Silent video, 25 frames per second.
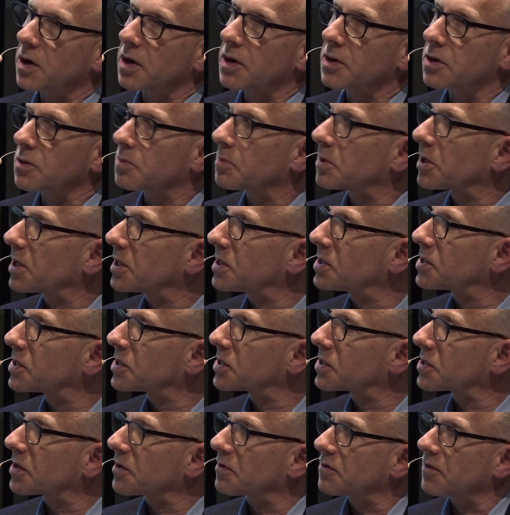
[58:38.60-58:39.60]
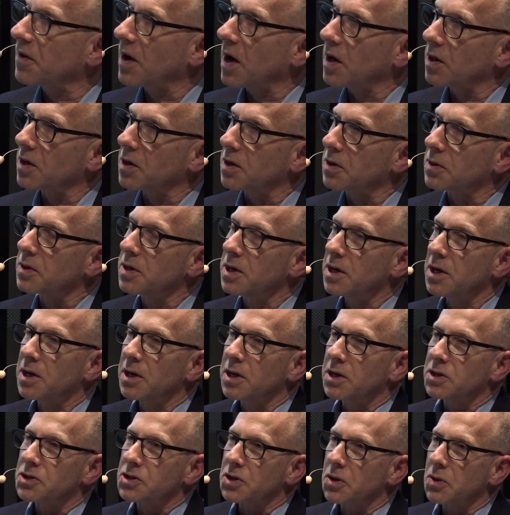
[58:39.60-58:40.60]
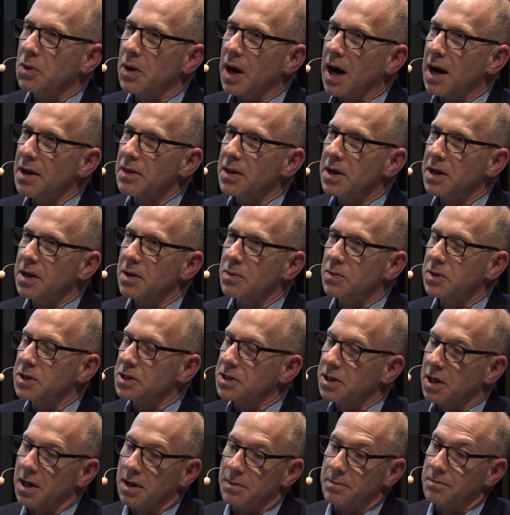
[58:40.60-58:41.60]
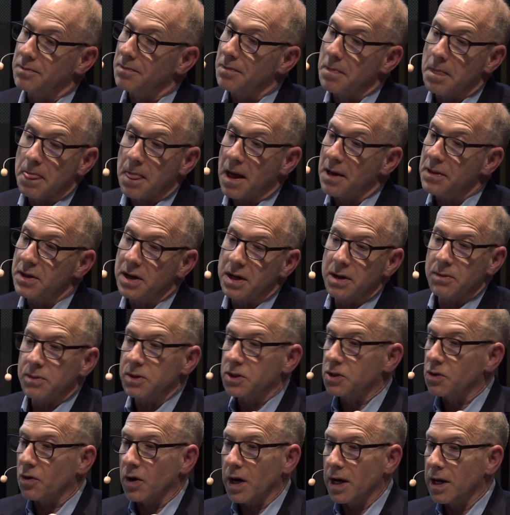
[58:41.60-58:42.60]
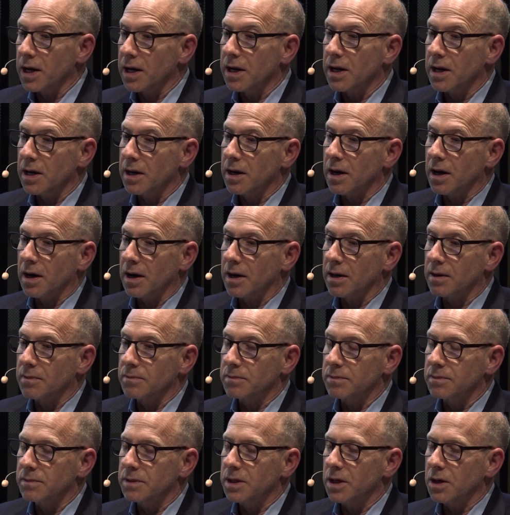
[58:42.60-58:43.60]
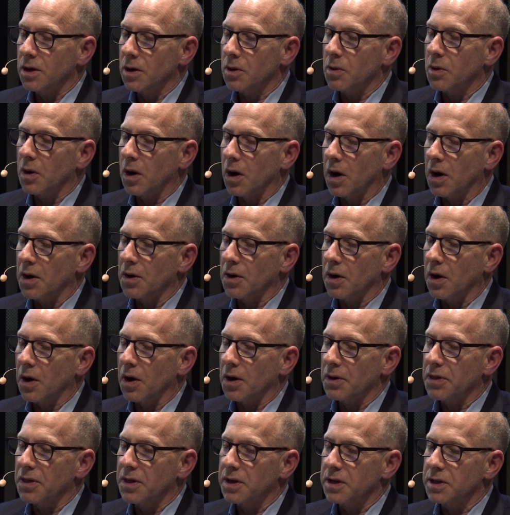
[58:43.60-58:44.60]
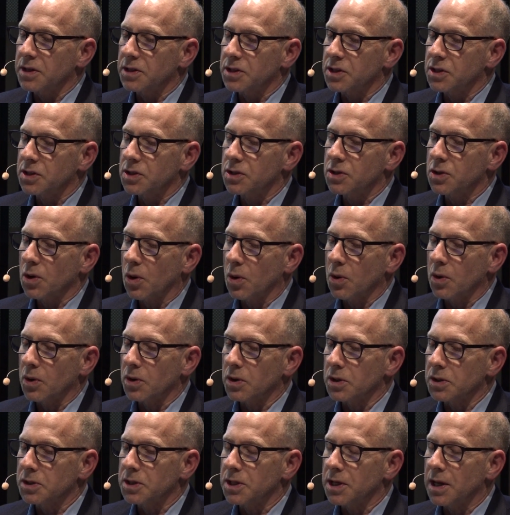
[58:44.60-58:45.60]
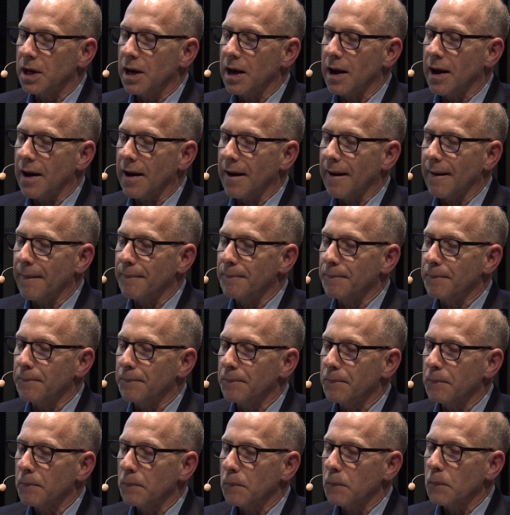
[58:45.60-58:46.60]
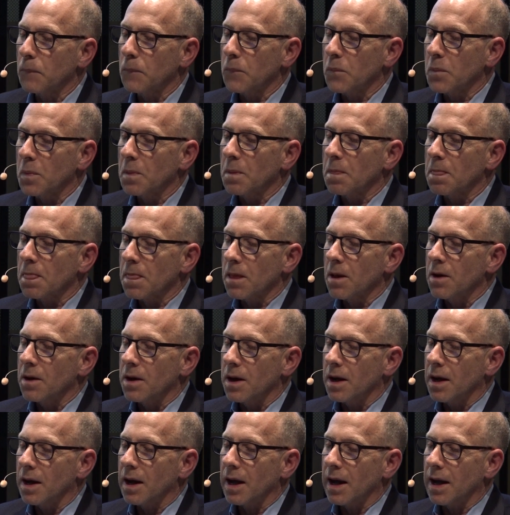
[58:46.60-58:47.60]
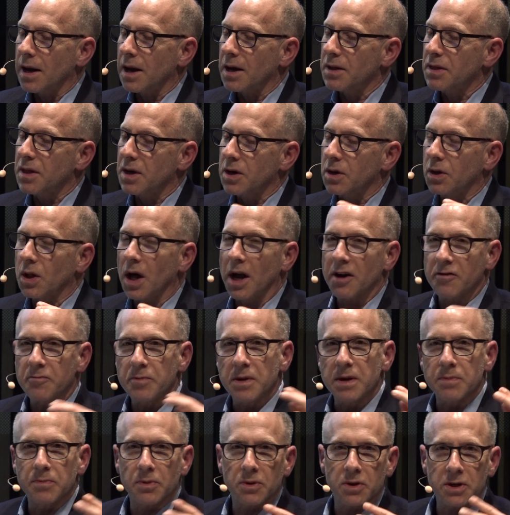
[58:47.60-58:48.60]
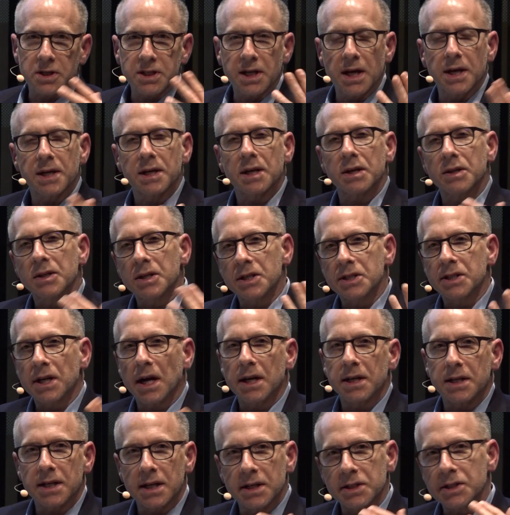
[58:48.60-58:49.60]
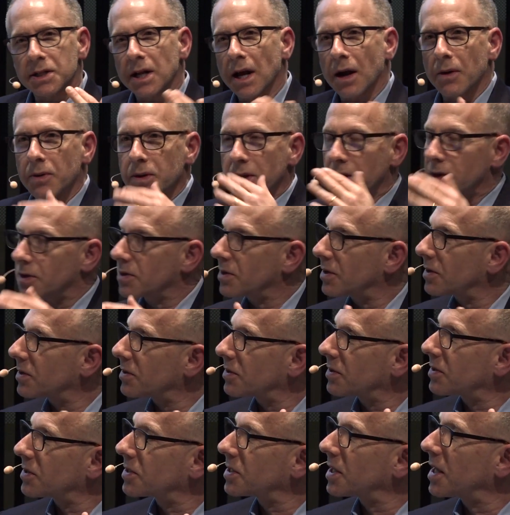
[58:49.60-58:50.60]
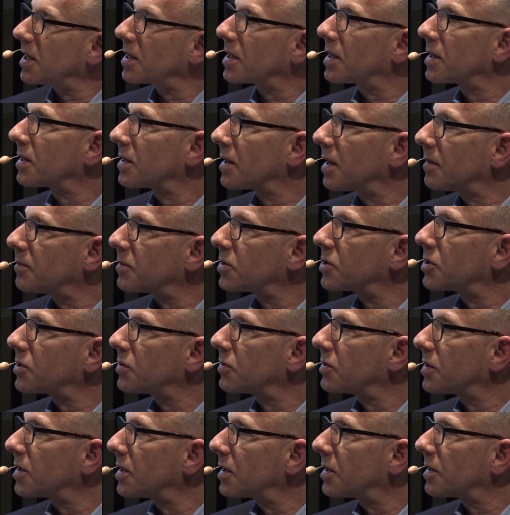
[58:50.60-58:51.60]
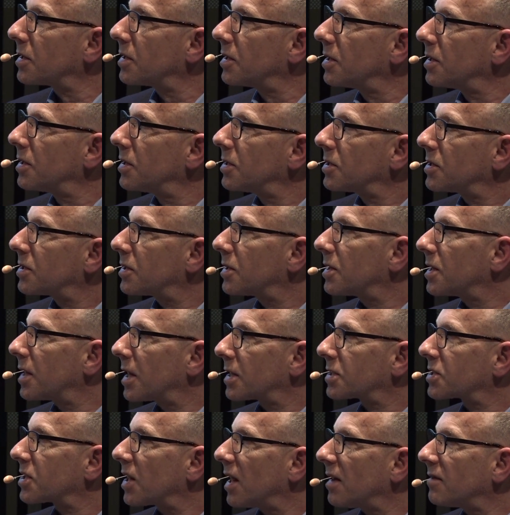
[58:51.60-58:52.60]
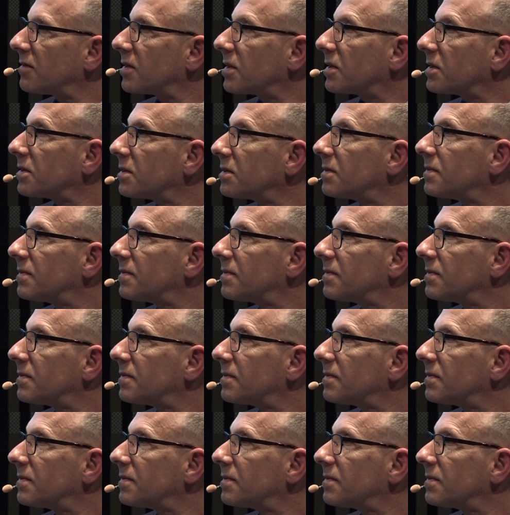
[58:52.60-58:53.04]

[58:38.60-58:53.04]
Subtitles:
other places to follow. So I think it was great, all things told. And I think a lot of people are taking these ideas now, and they're taking them to the next level.